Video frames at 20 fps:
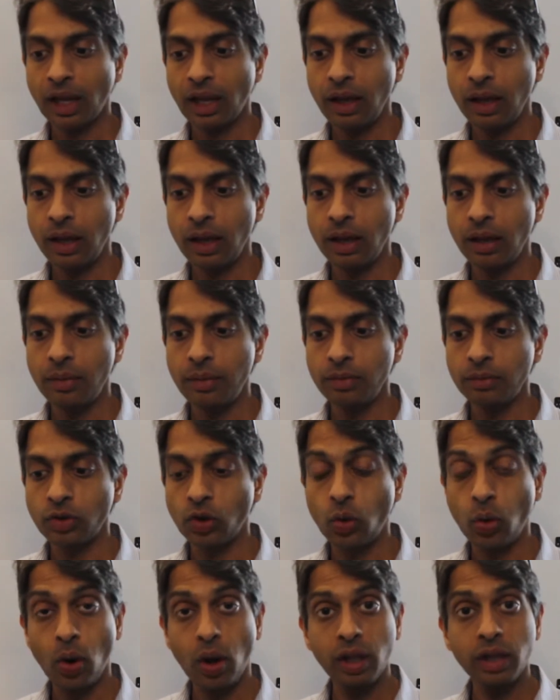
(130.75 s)

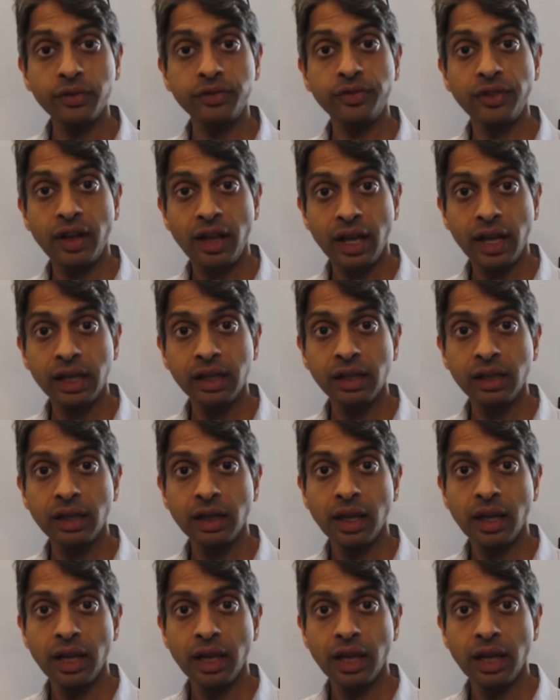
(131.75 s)
qualified